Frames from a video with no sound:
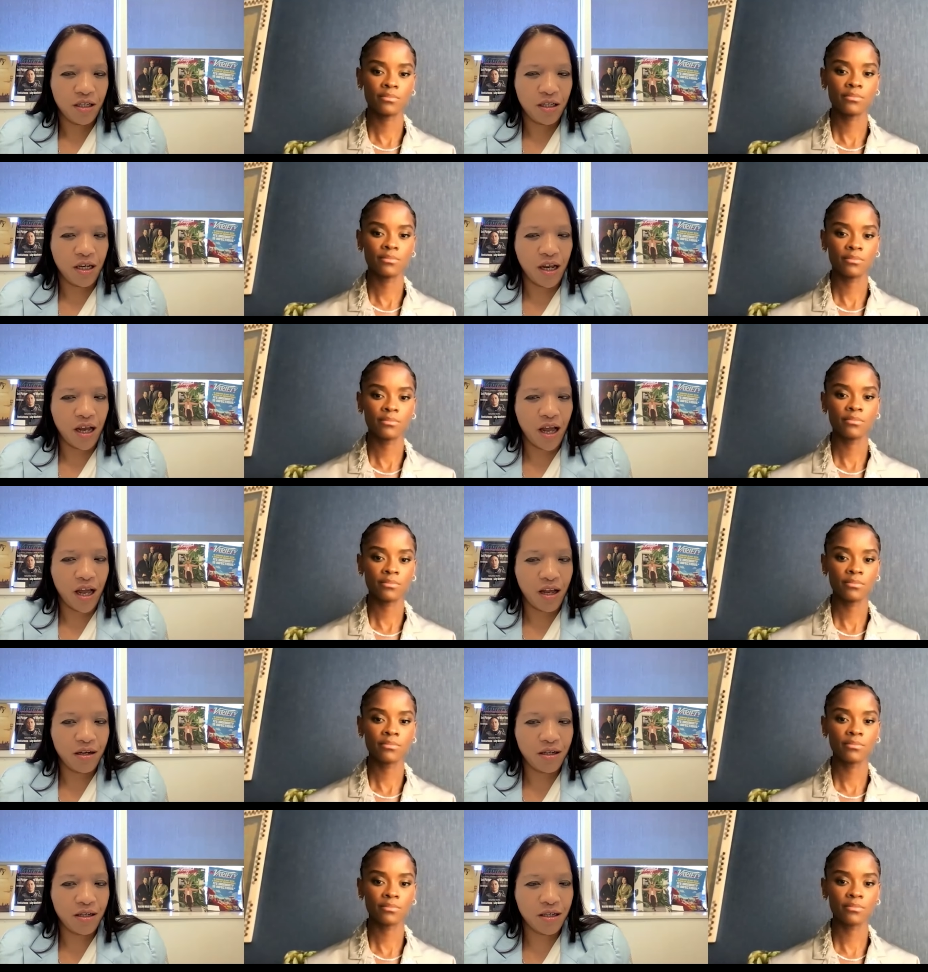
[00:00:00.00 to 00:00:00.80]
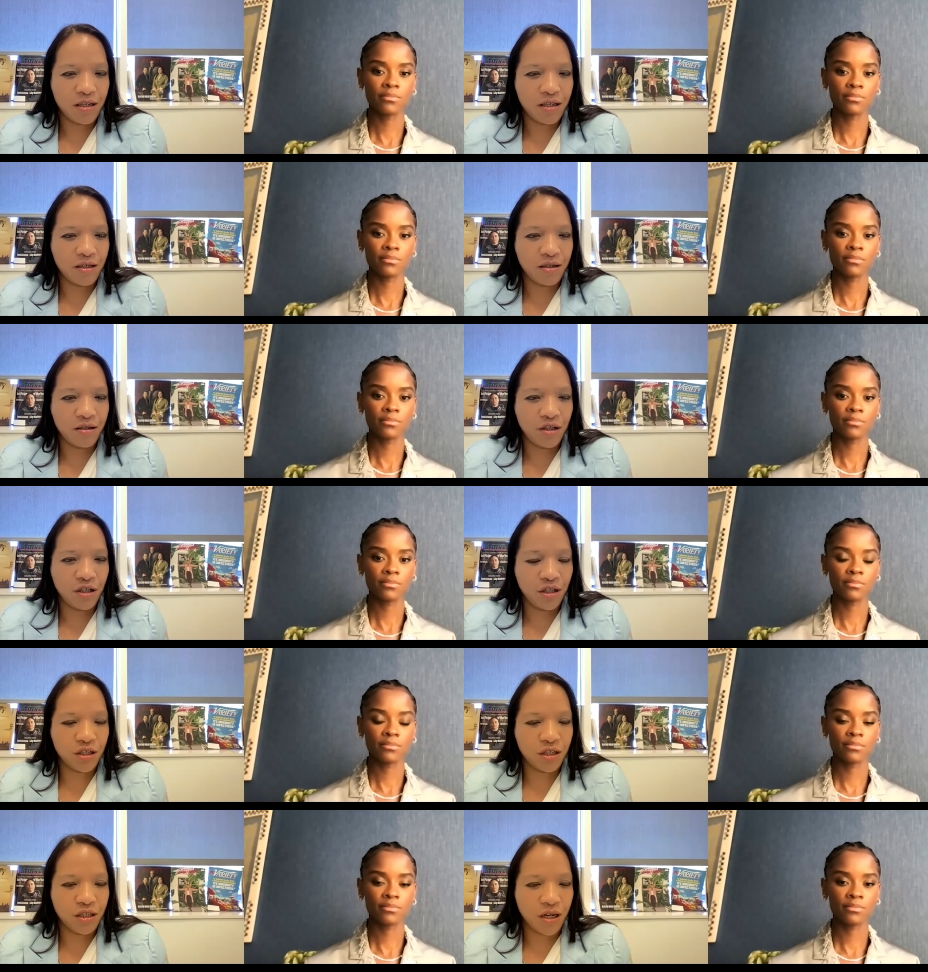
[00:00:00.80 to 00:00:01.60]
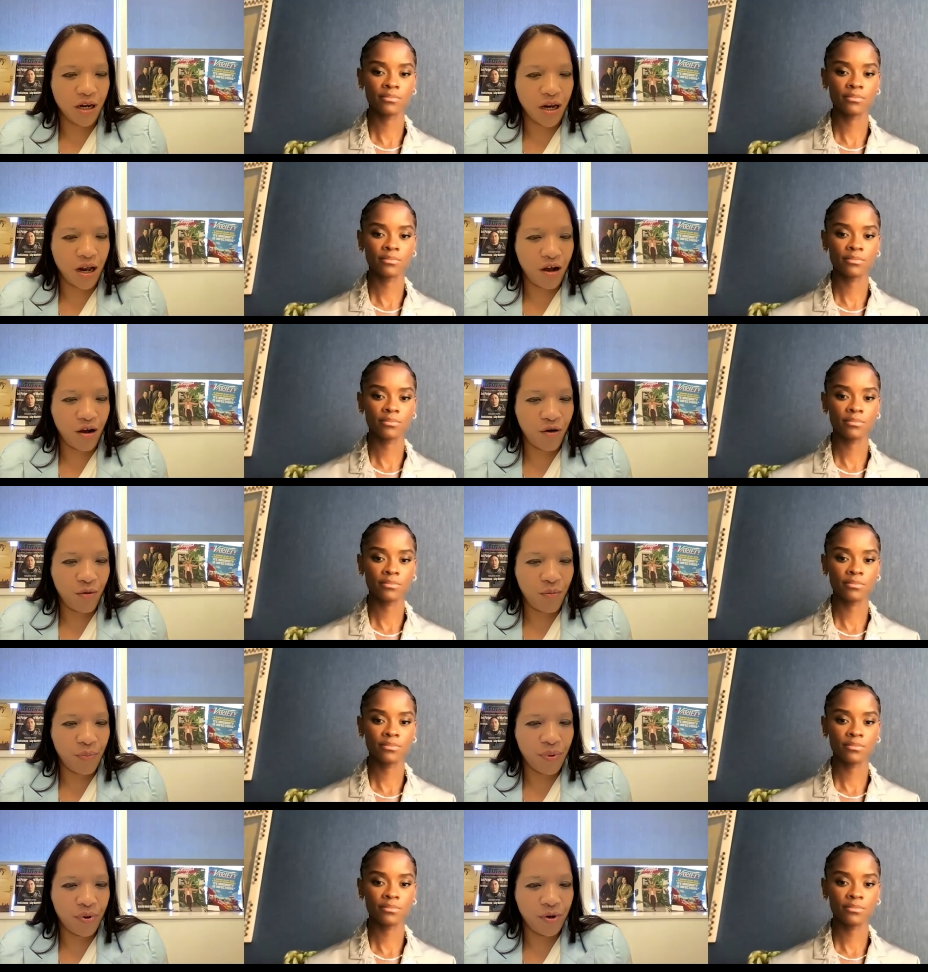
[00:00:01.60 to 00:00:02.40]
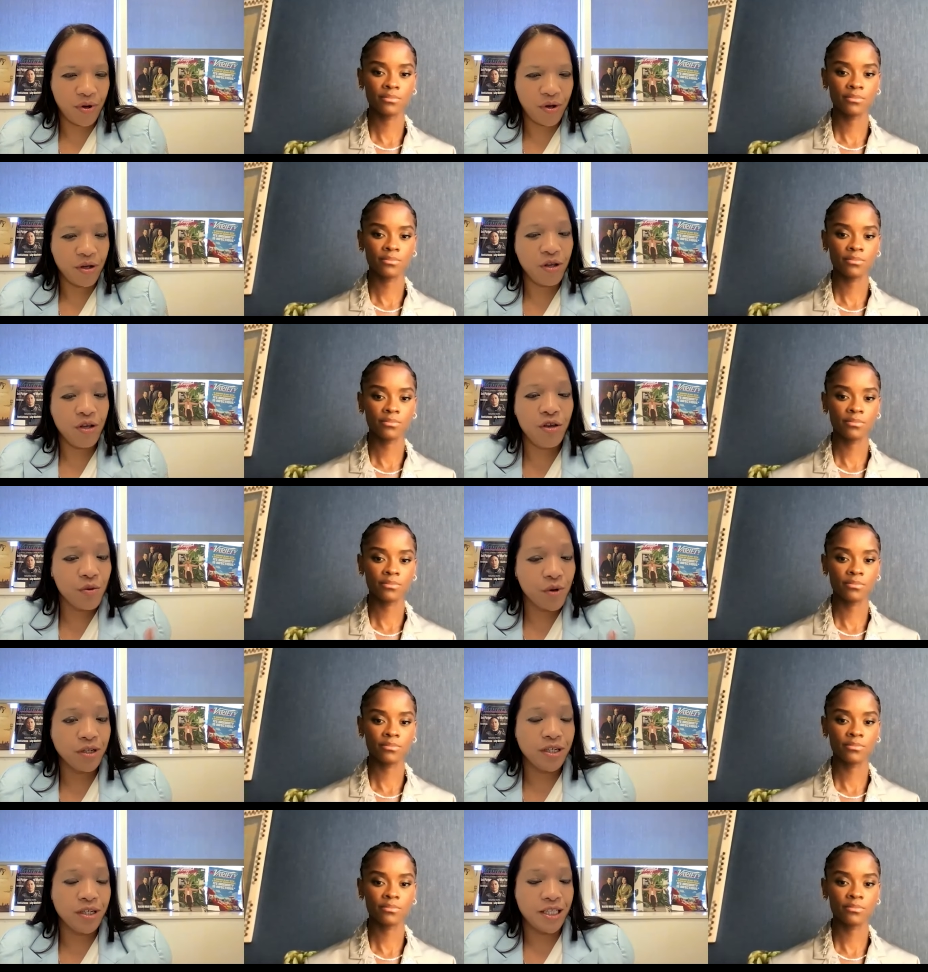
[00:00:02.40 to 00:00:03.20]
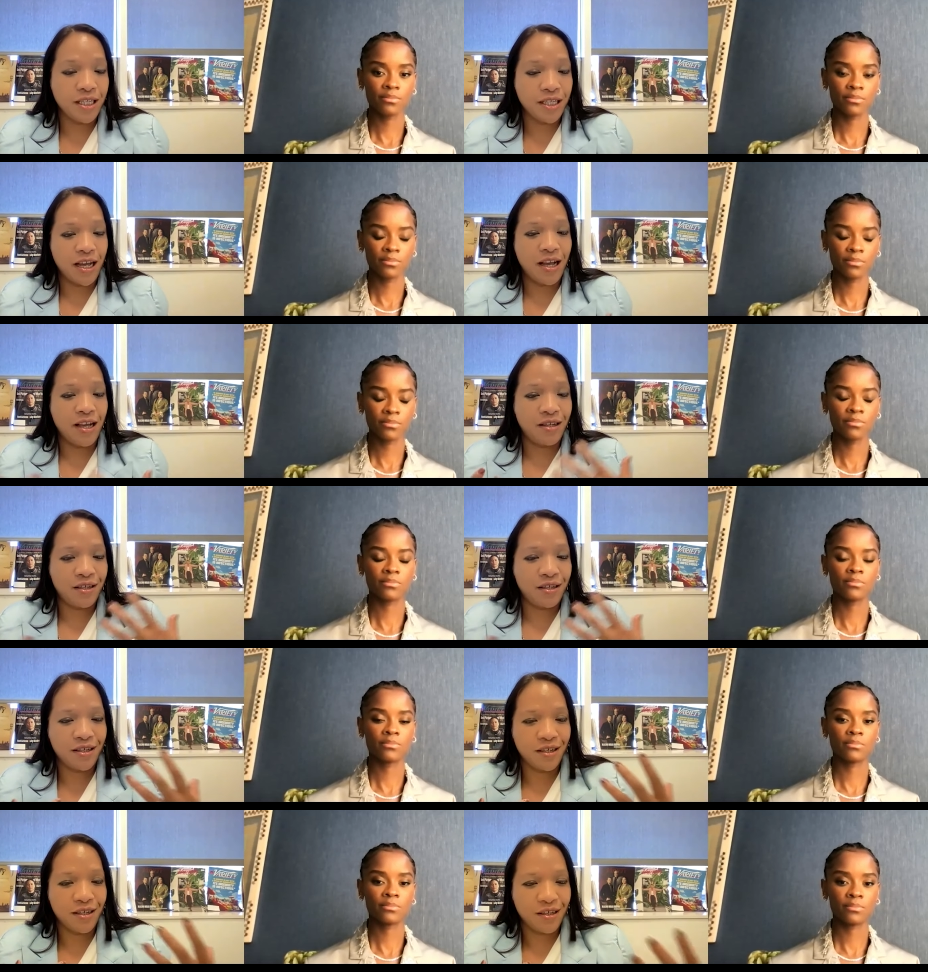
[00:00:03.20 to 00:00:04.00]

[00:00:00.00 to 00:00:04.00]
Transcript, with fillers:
Speaker 1: to to just help you understand